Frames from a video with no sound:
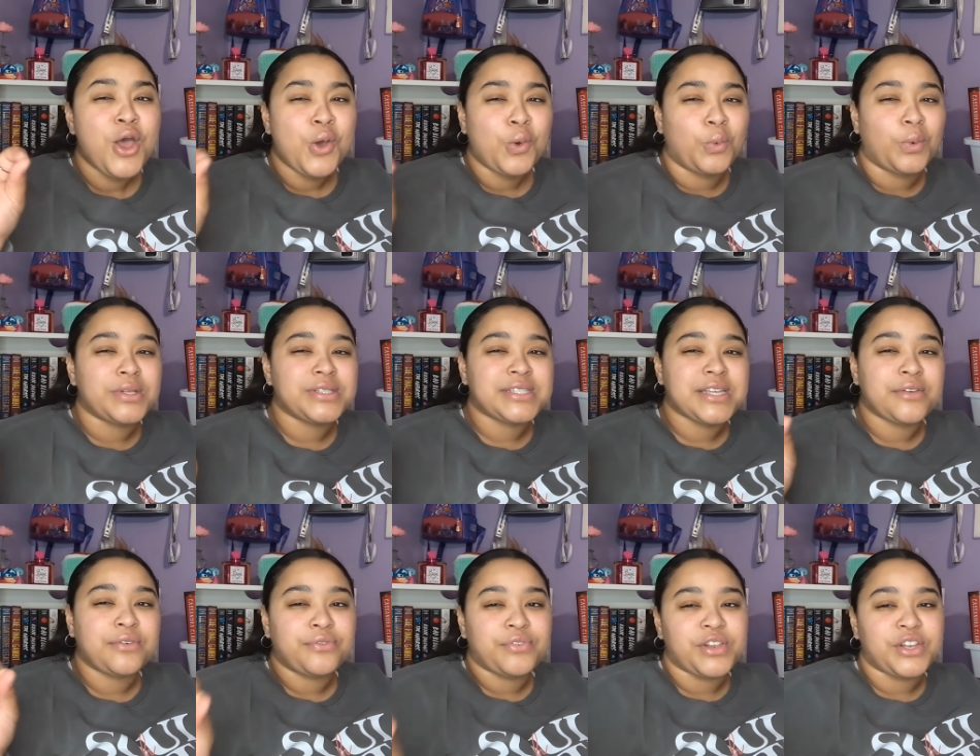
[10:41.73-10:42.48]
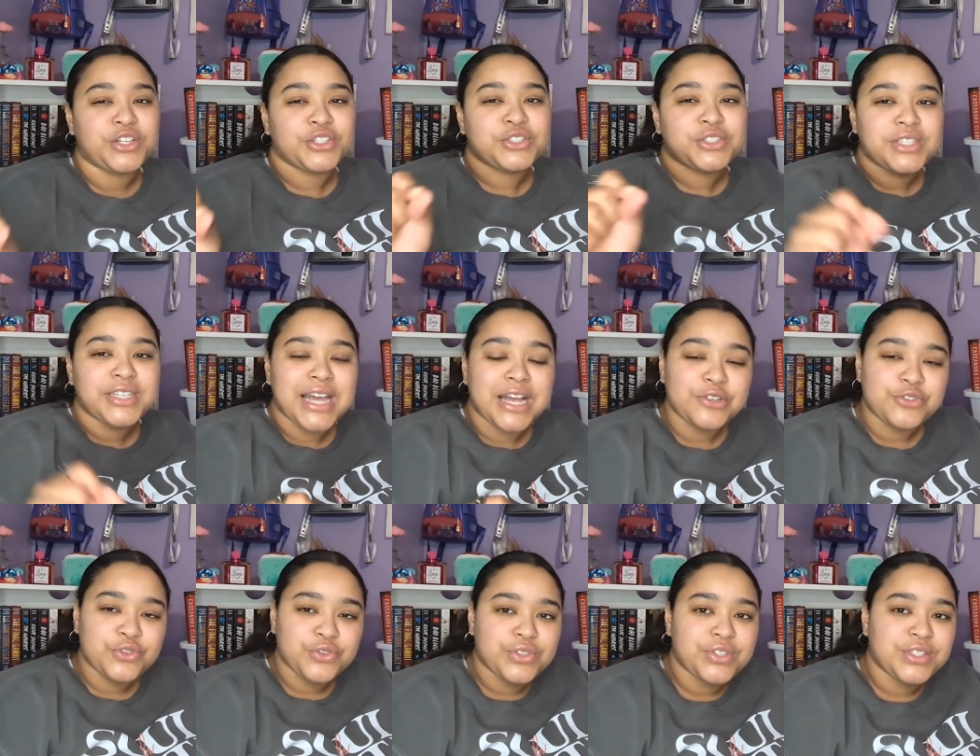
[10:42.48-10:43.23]
once I finish the
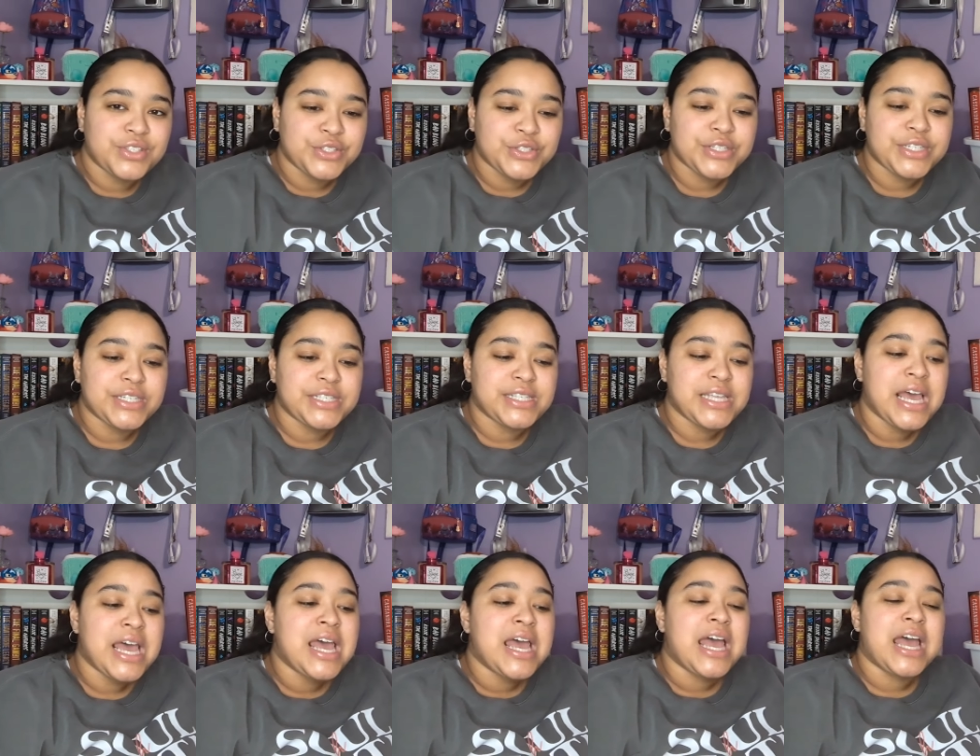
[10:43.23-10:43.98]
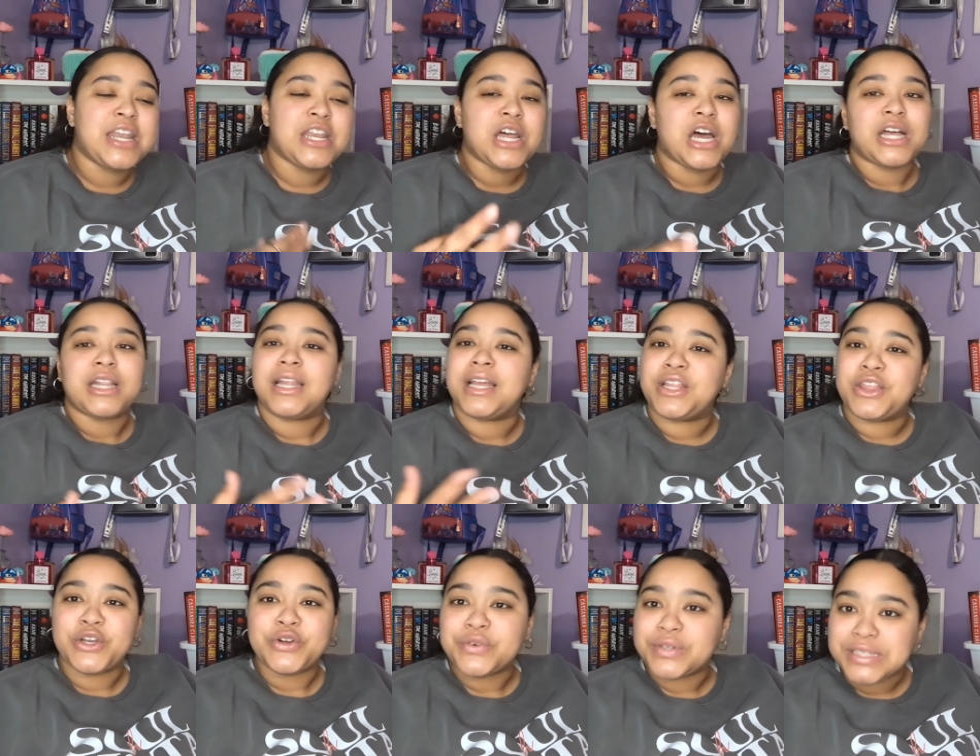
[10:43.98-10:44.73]
natural series and not
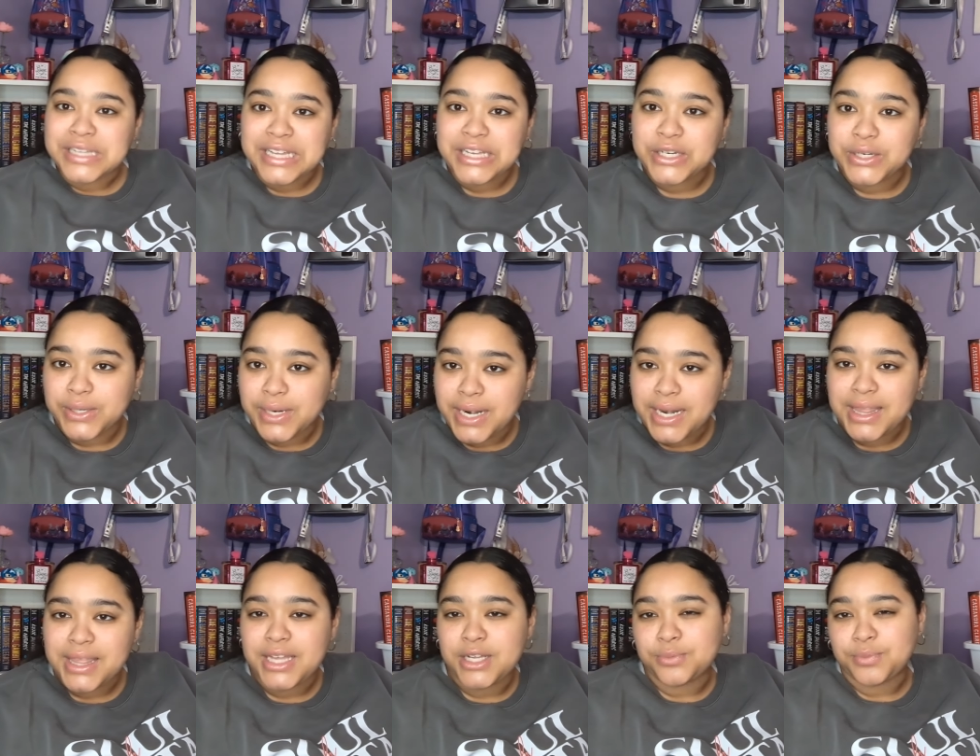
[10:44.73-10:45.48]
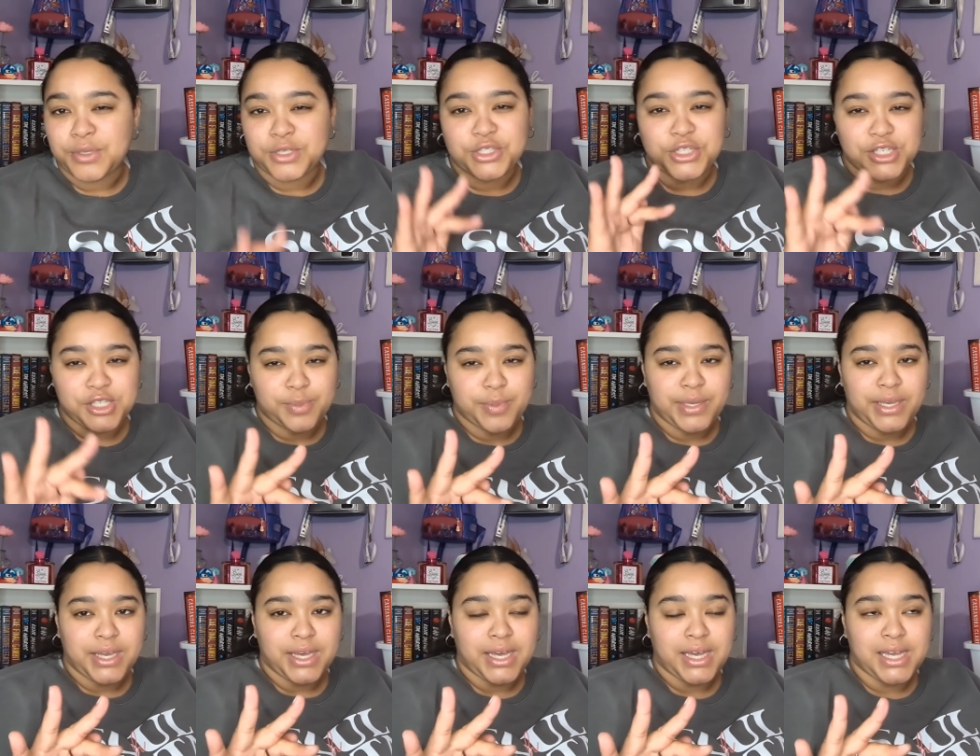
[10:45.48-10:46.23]
like they're related or anything but just
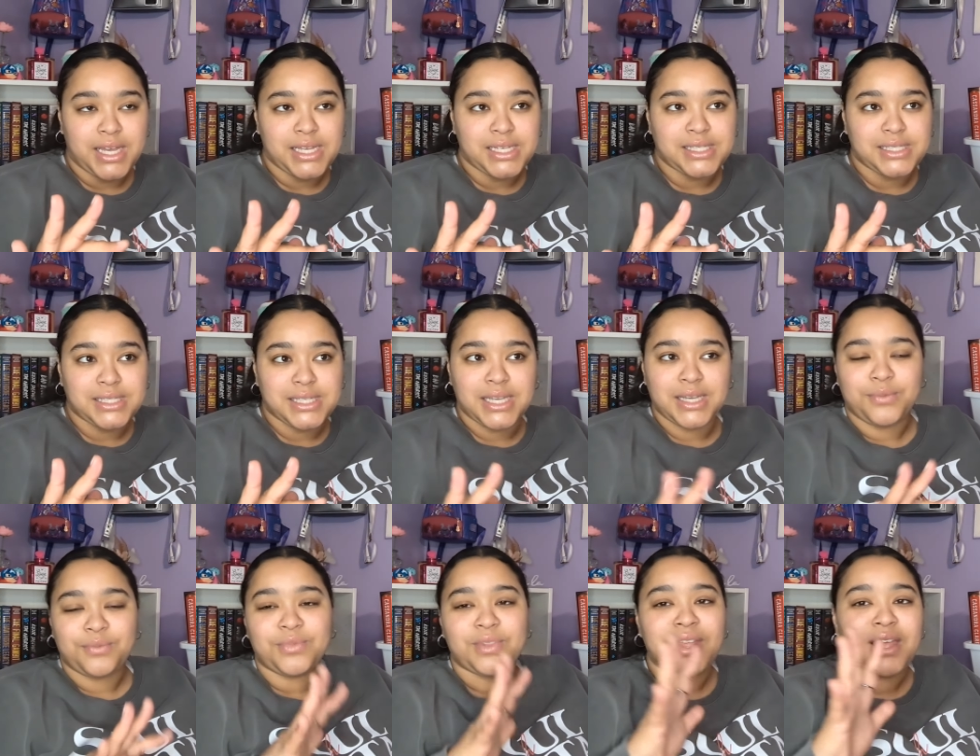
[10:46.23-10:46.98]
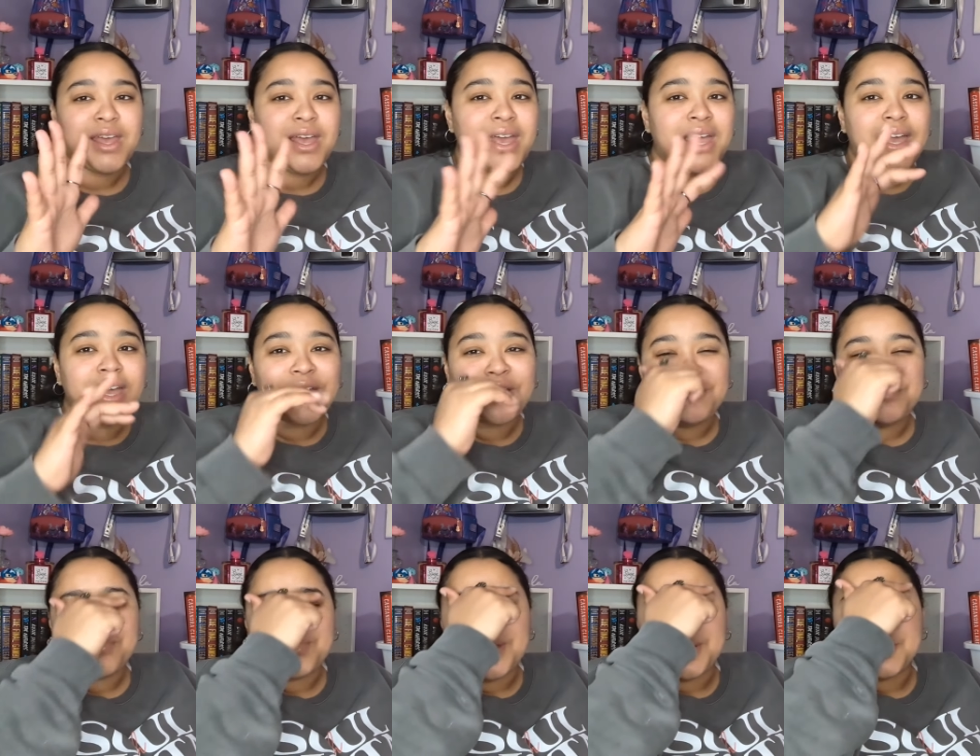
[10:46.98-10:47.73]
because
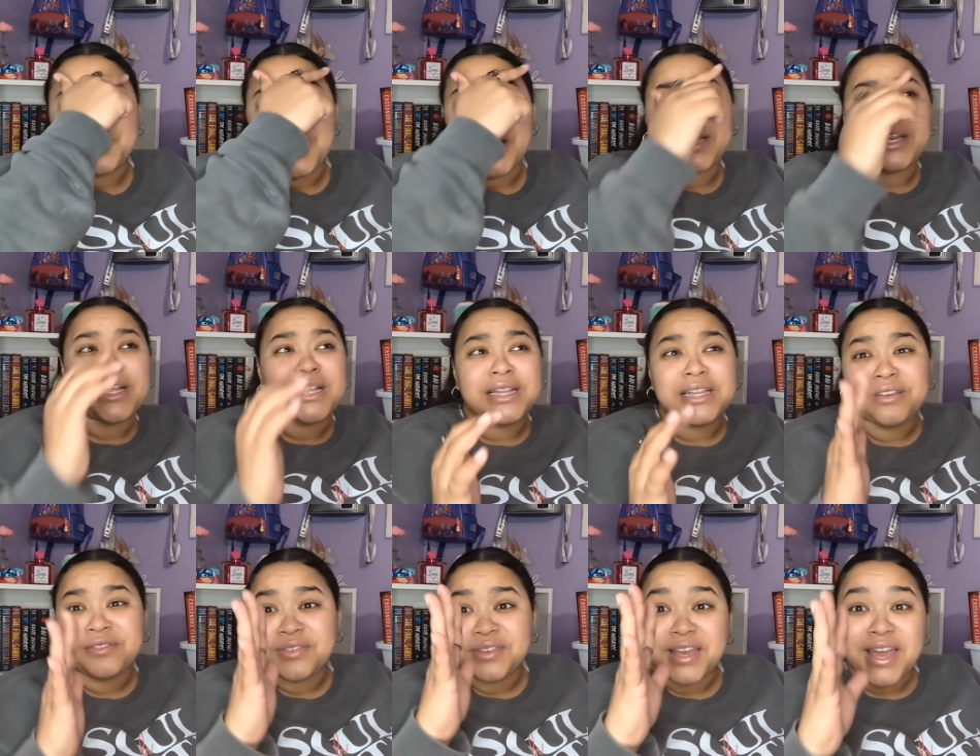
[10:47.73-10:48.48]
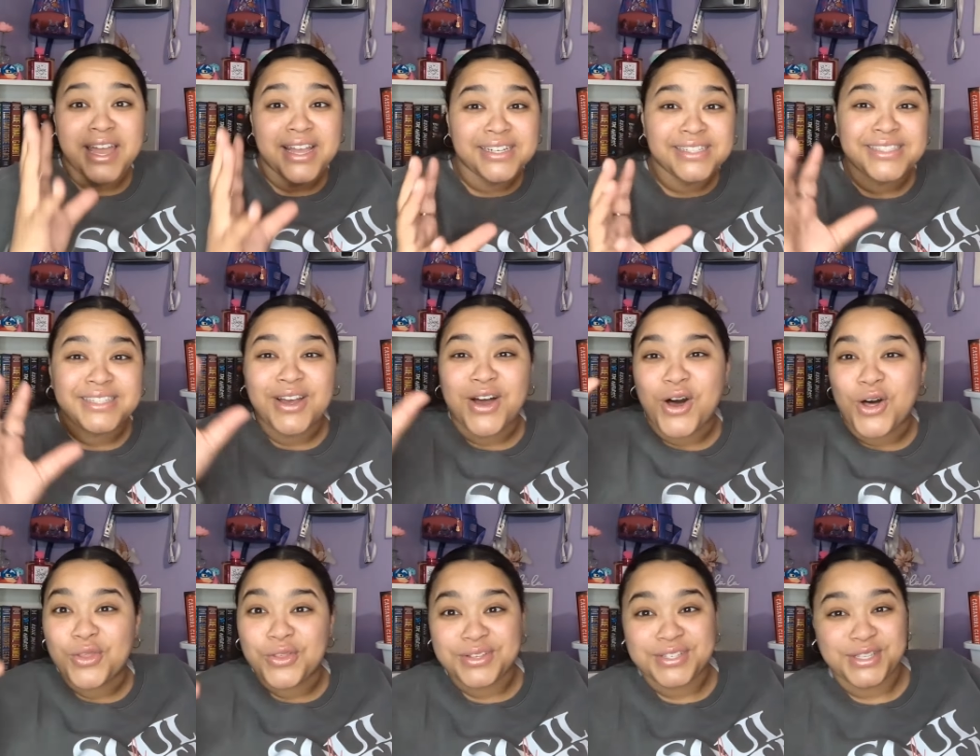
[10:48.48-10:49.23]
I'm trying to alleviate
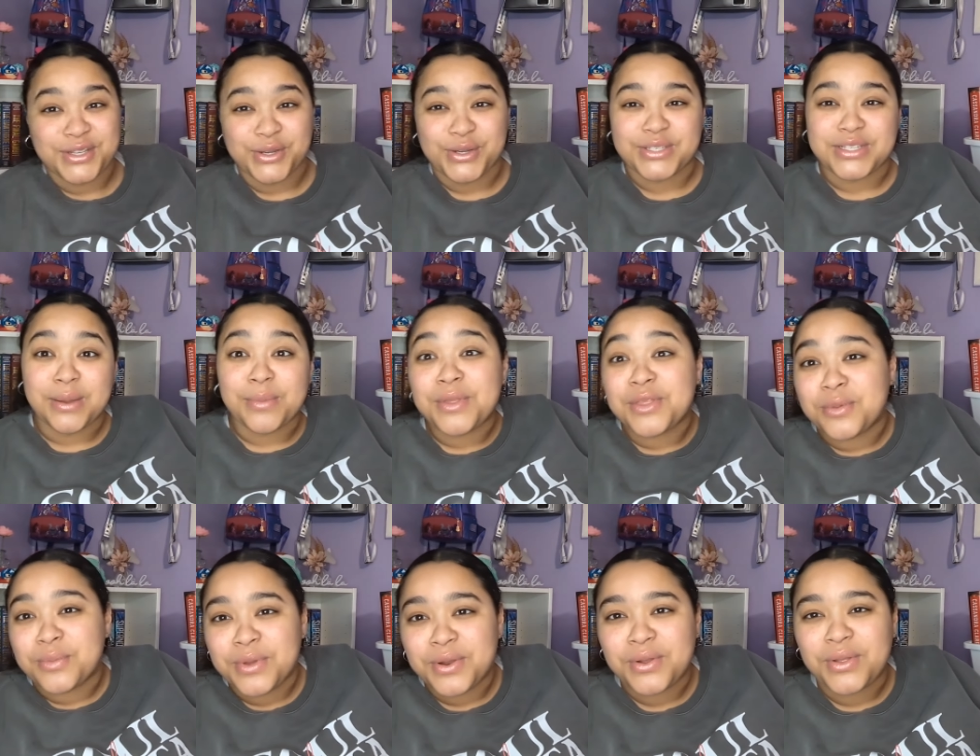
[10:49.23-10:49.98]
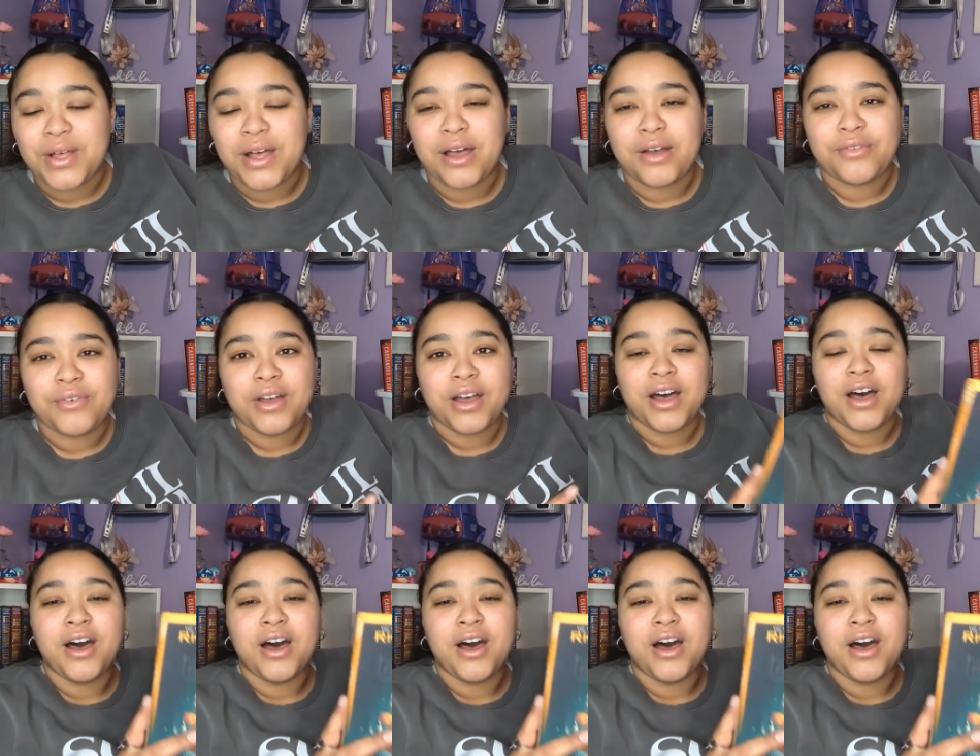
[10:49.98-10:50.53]
all the series I'm in the middle of uh,